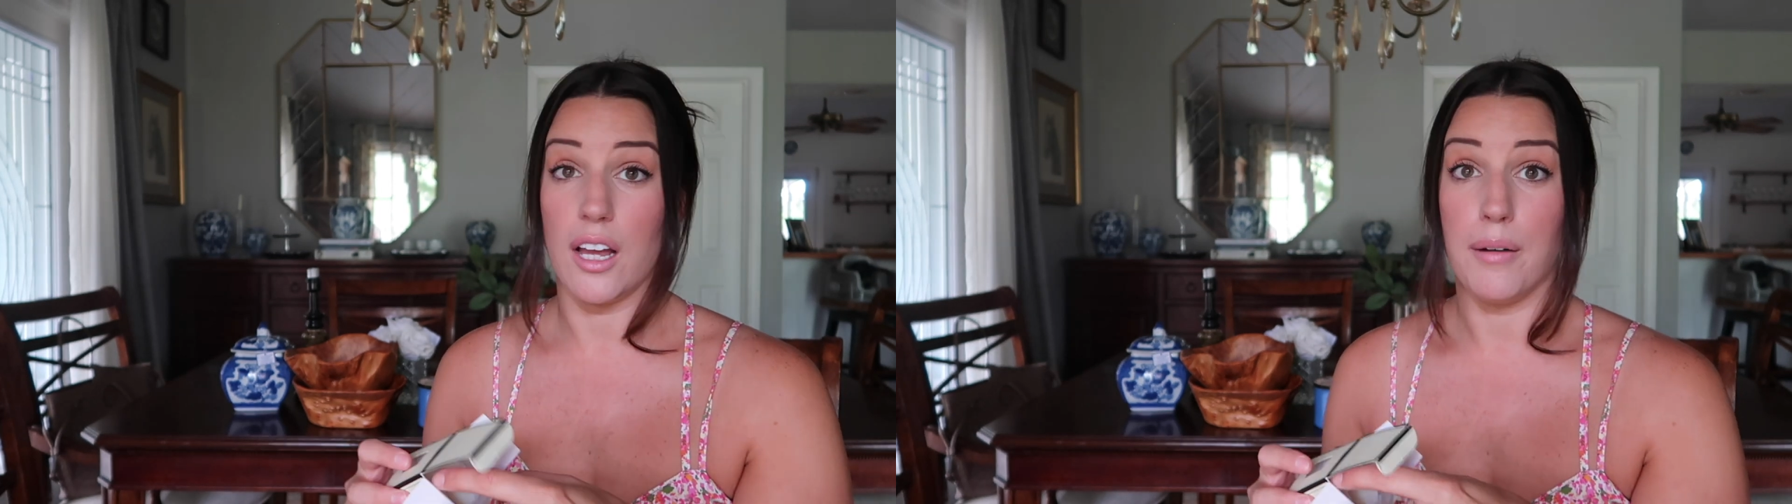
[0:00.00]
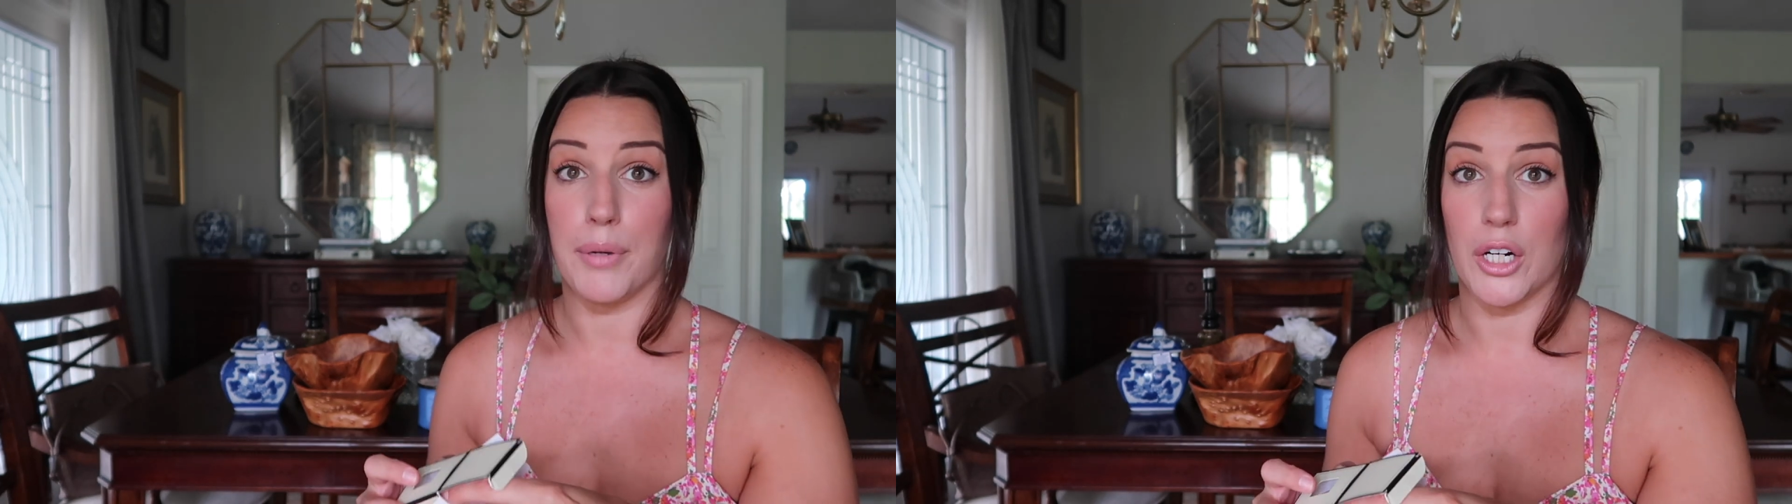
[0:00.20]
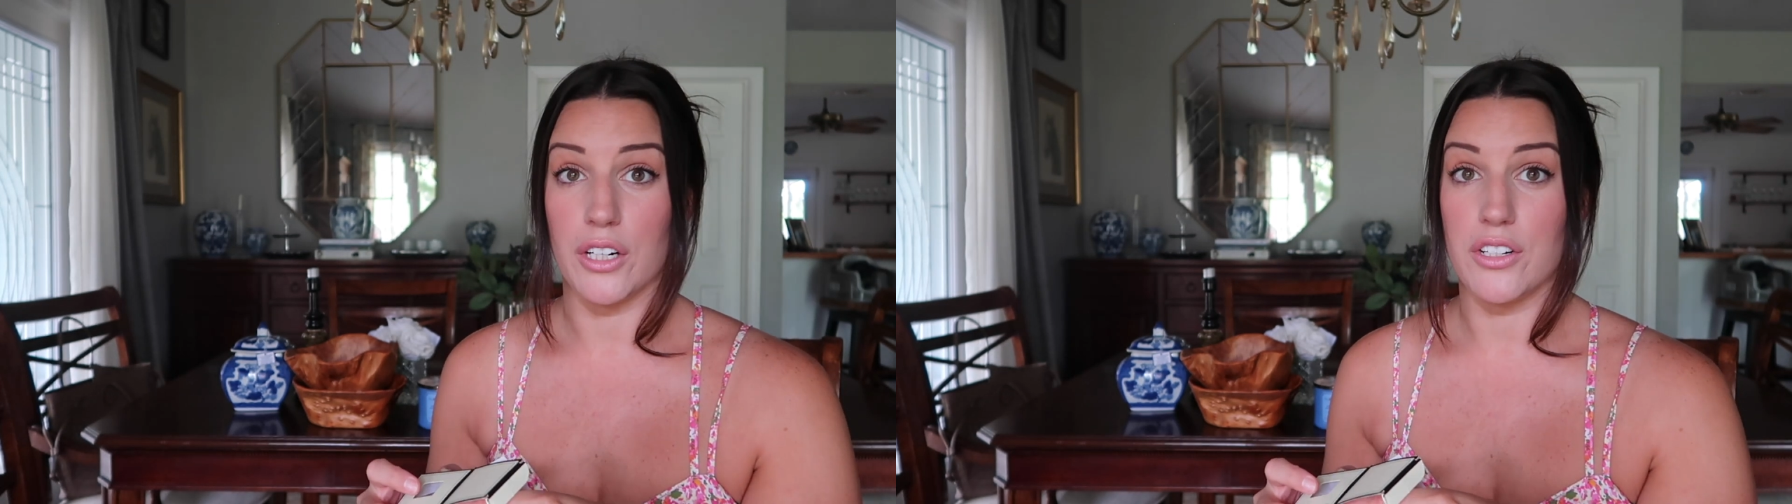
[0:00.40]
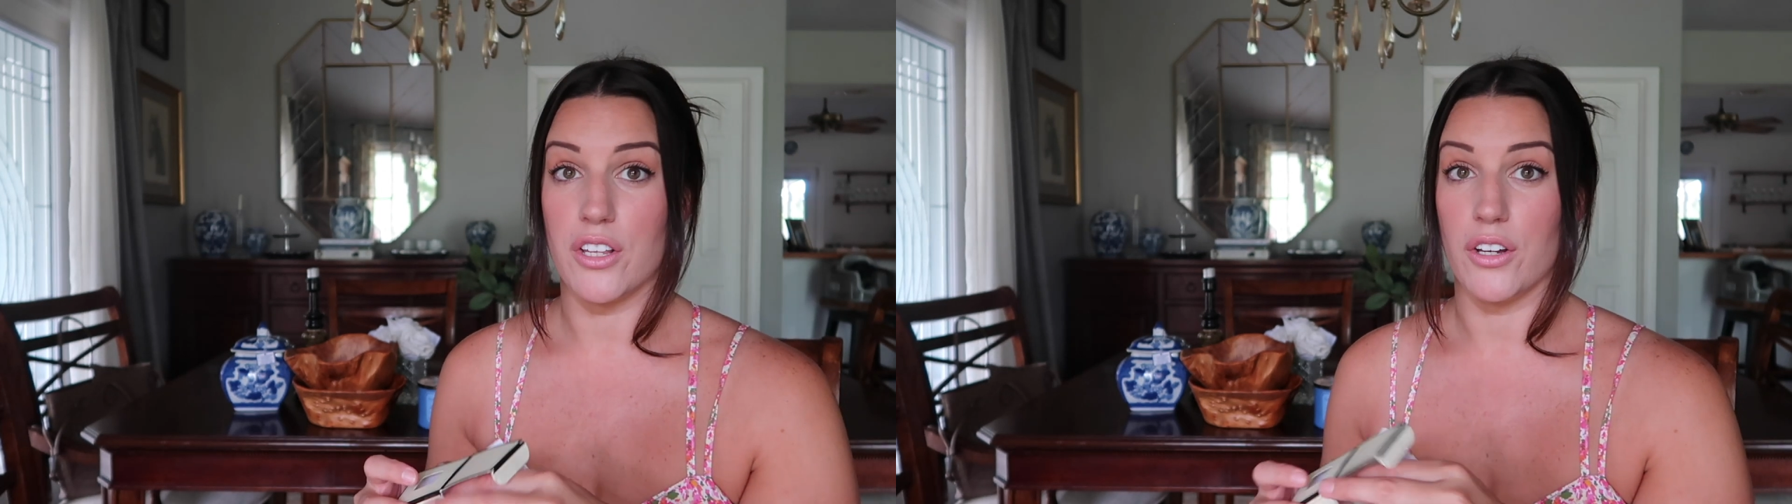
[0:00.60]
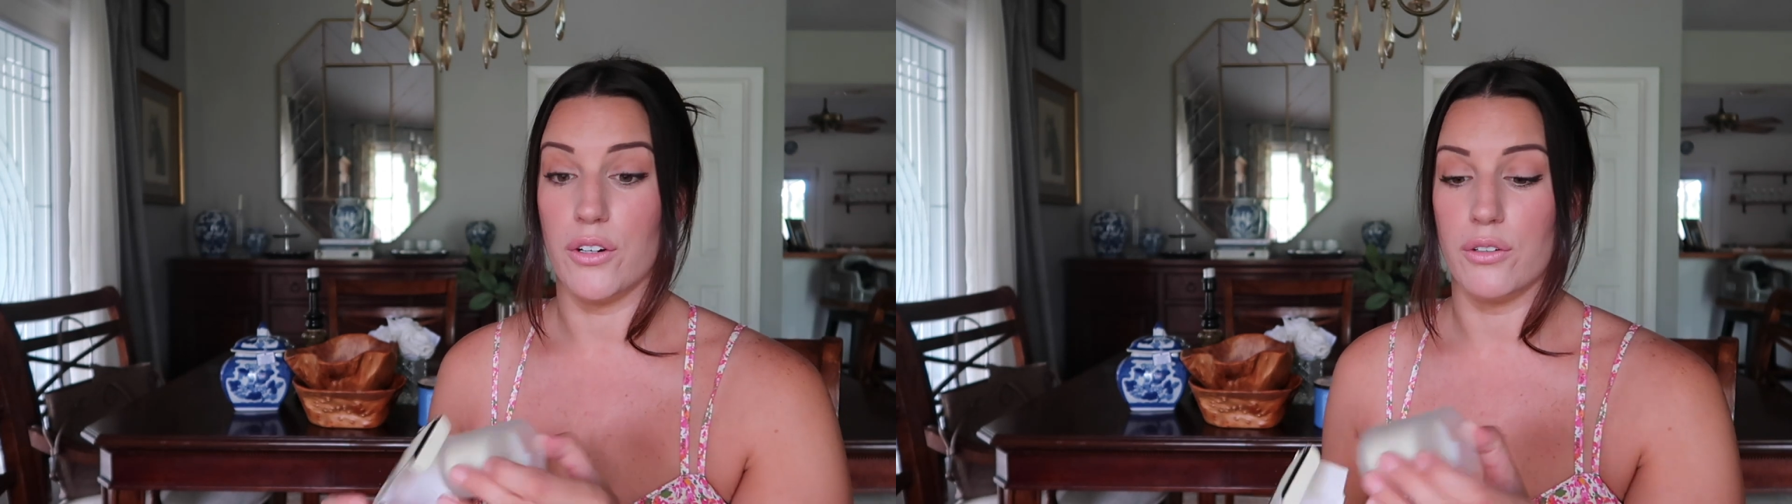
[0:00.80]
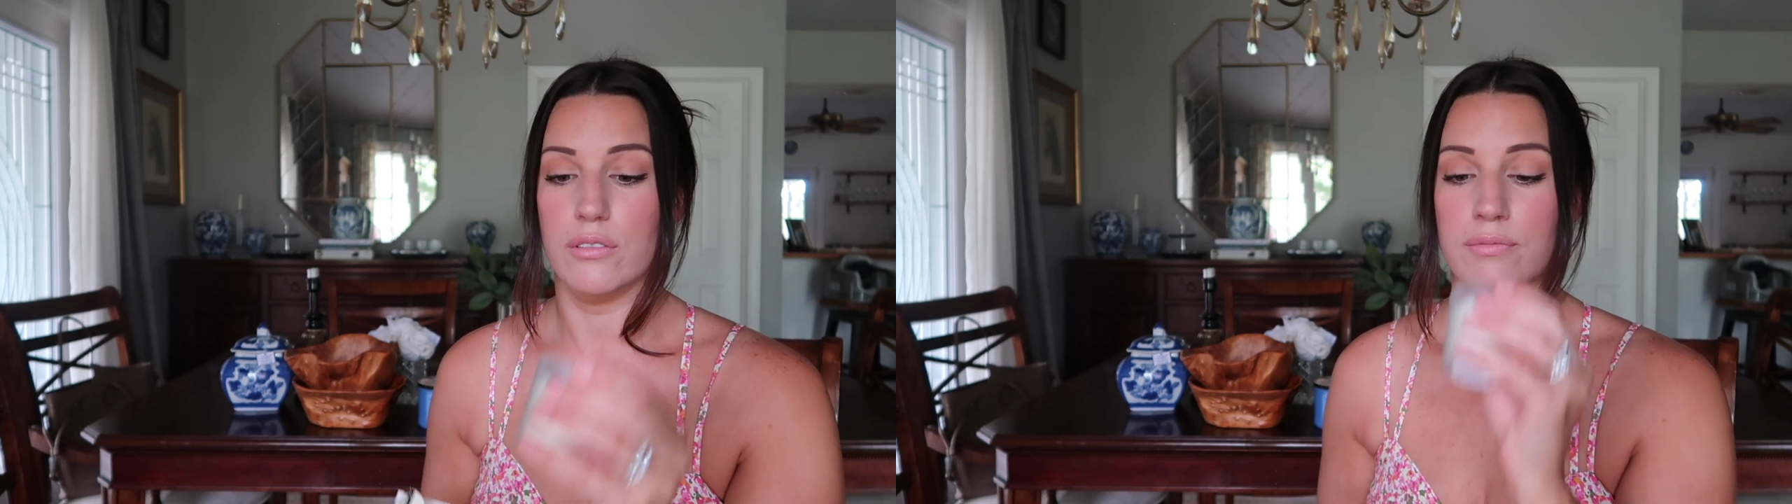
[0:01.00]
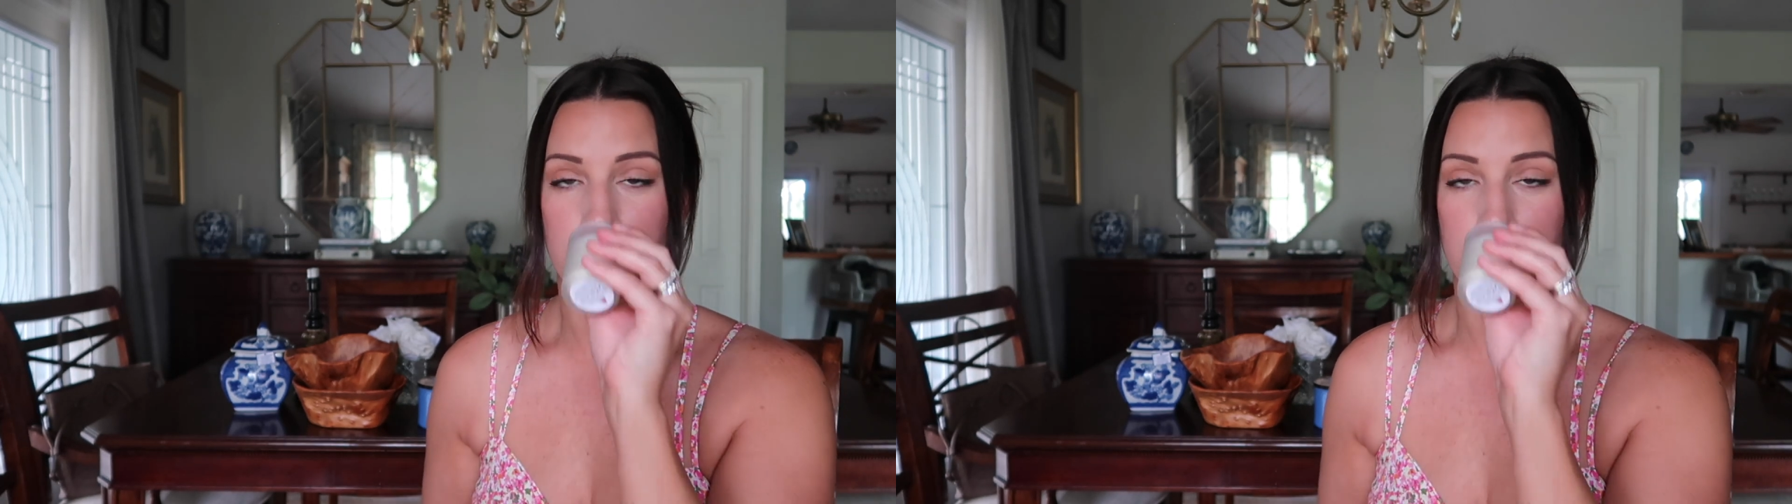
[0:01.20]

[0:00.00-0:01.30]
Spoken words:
unburned, so